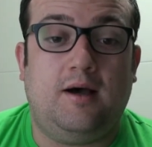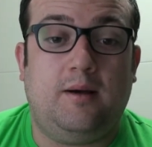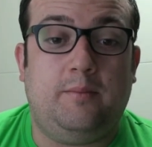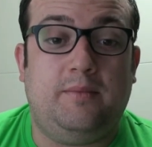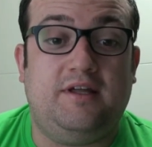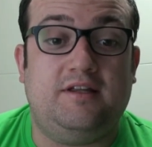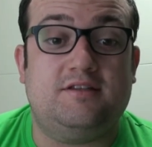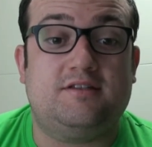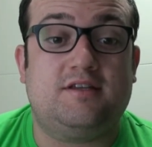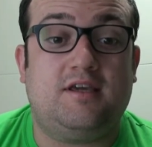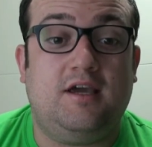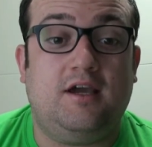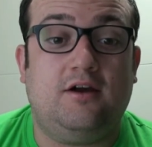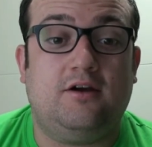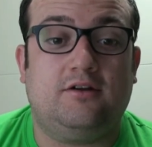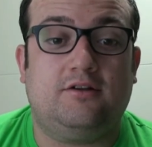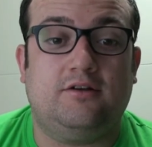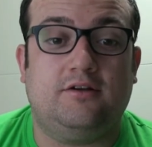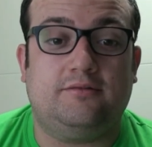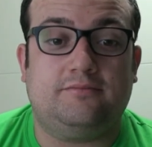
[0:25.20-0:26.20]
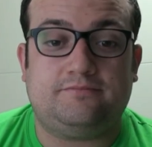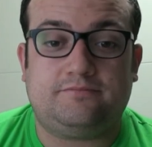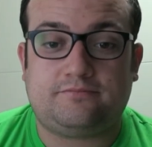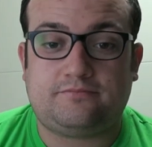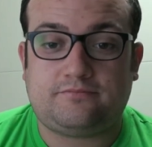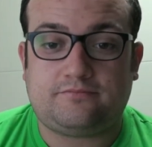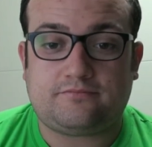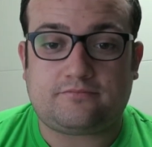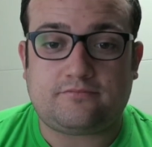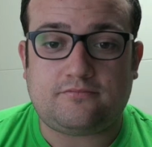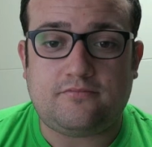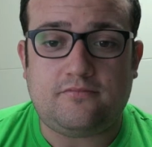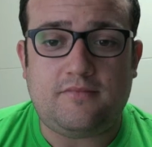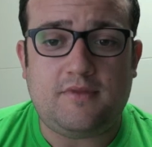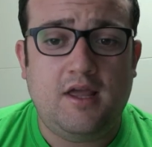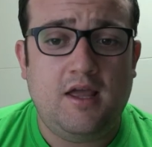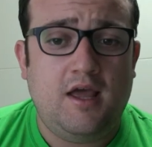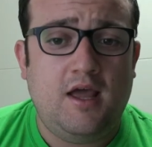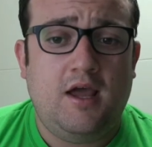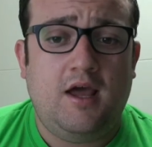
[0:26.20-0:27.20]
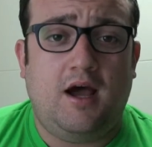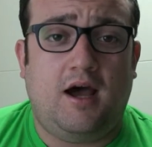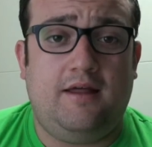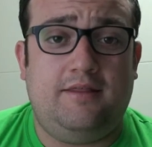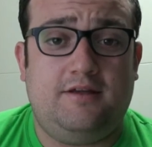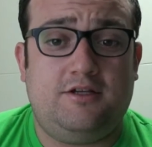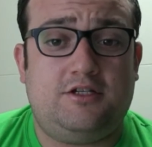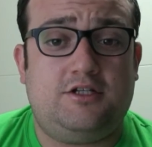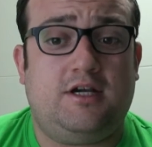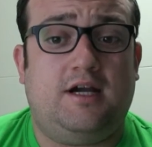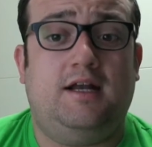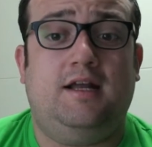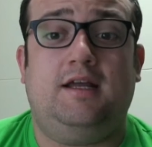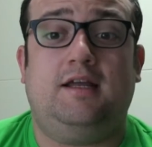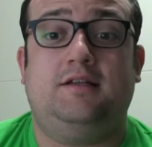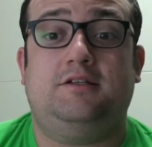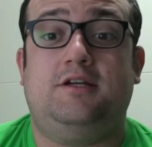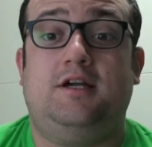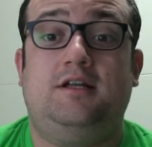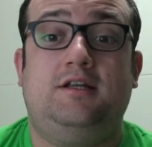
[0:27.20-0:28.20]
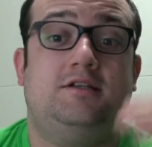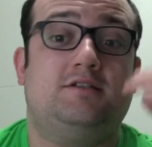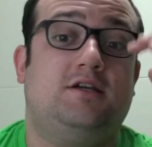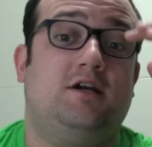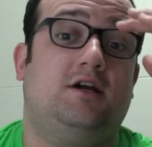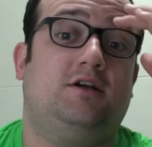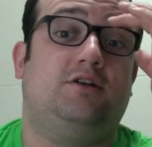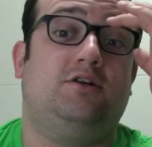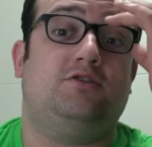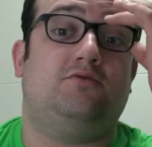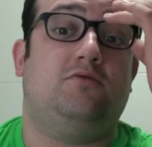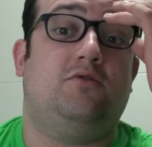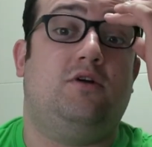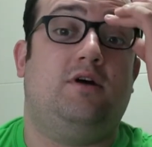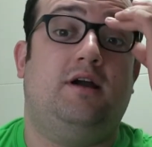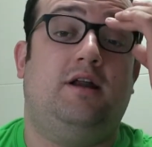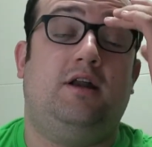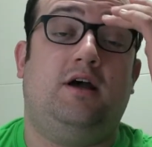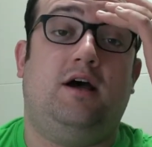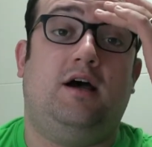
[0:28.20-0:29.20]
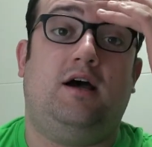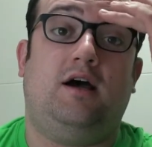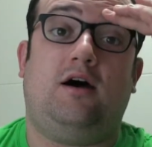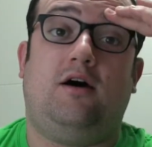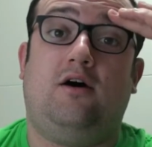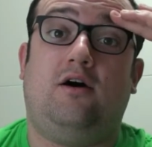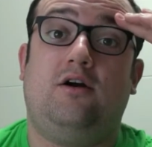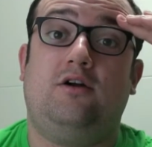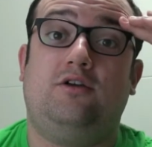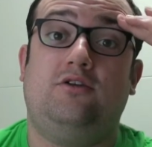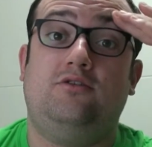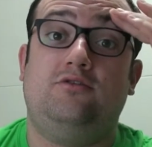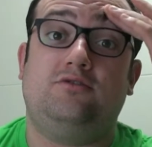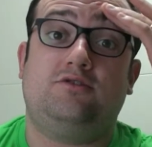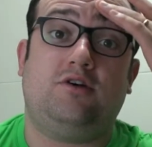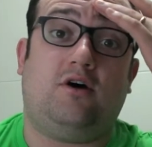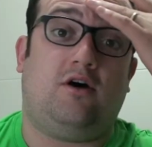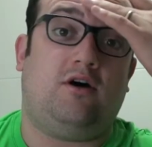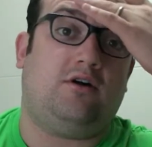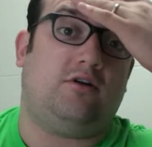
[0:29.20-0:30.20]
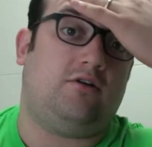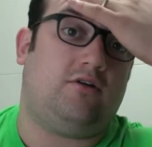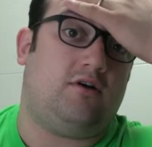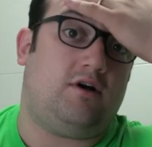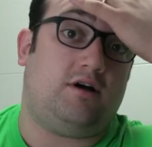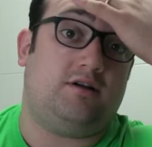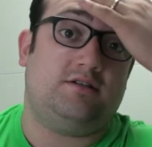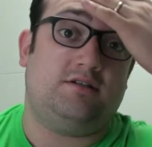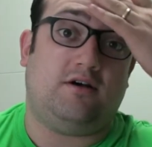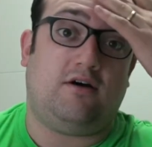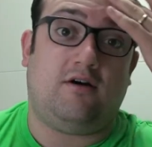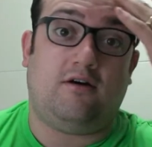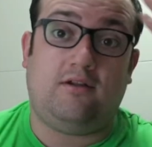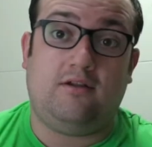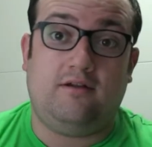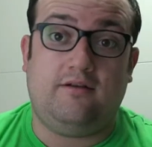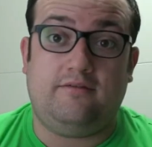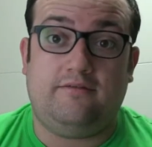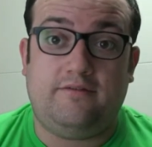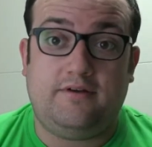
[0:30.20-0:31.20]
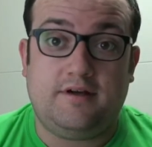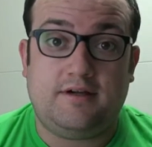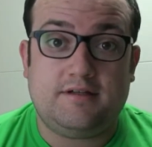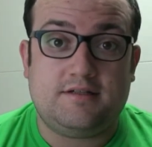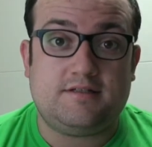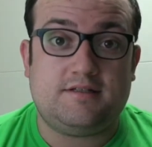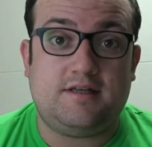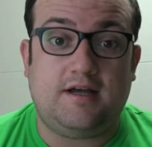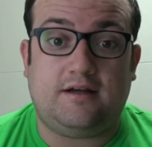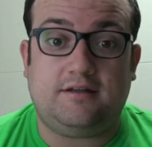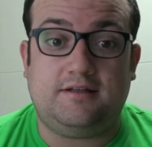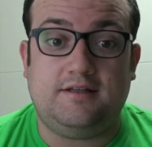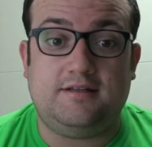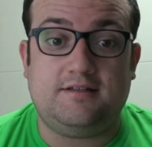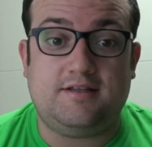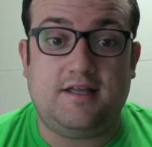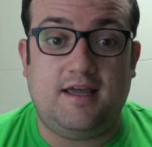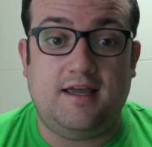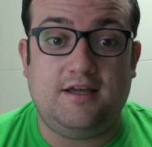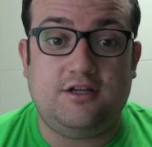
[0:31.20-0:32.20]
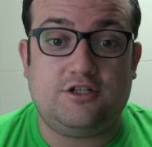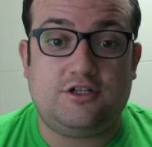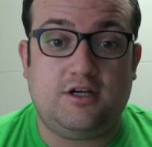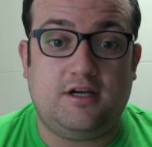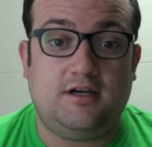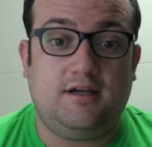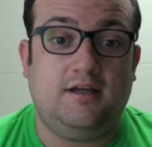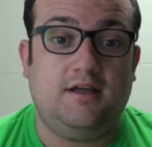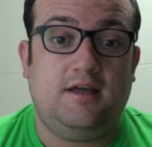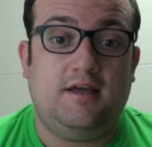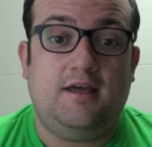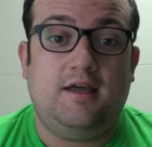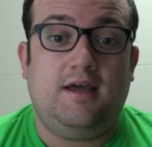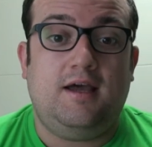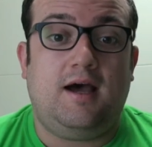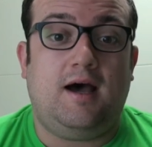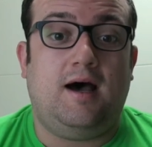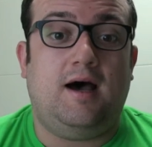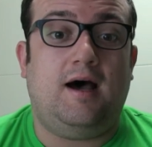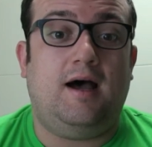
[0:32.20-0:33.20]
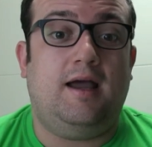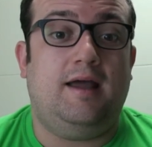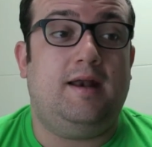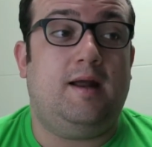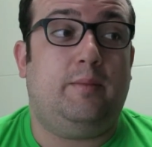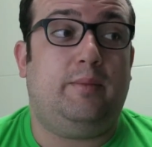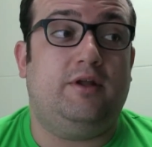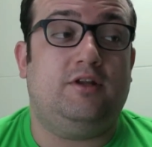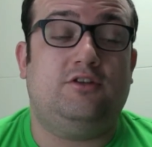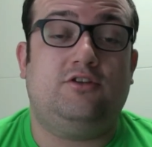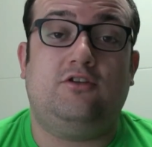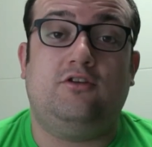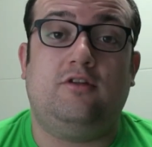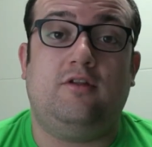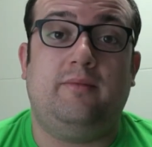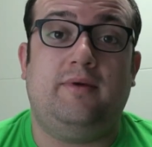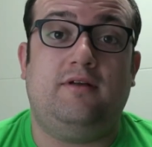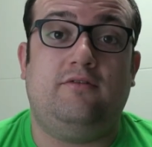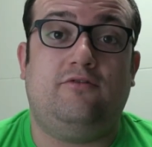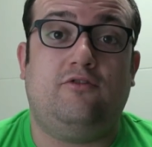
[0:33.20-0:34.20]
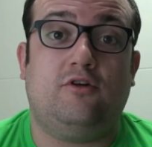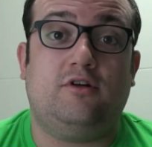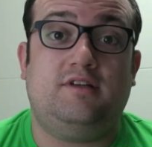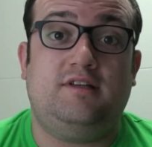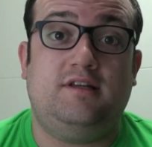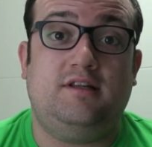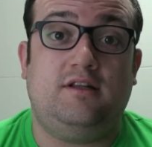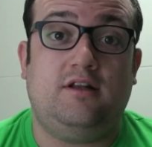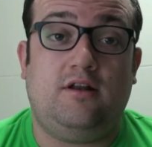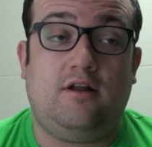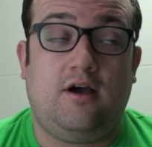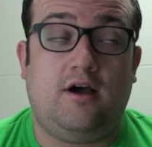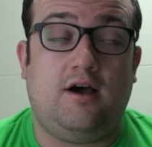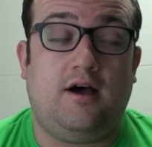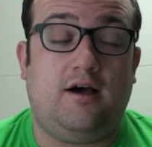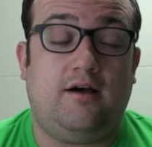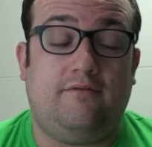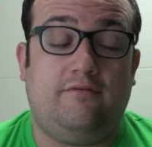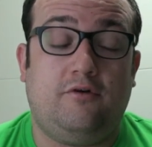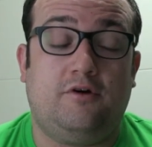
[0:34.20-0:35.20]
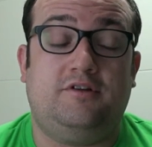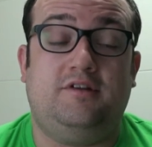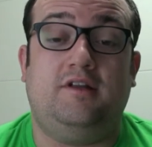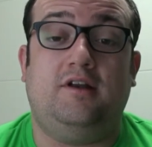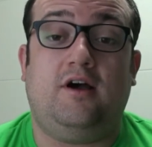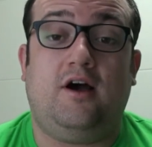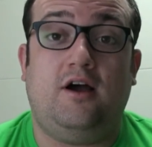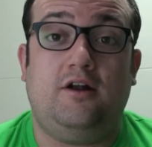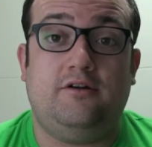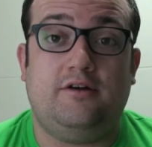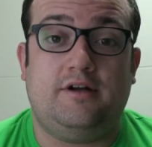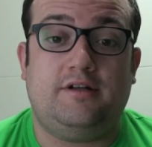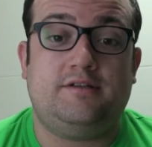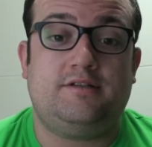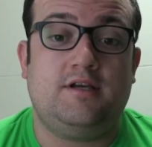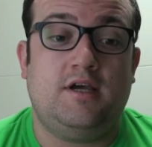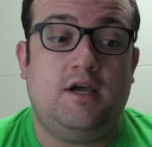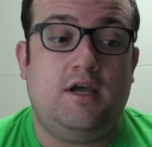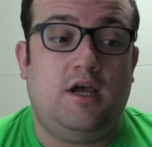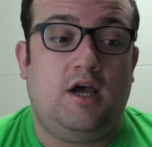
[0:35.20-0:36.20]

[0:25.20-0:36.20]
means character. These Chinese characters were and are used all across all of Southeast Asia, and up until the mid 1400s,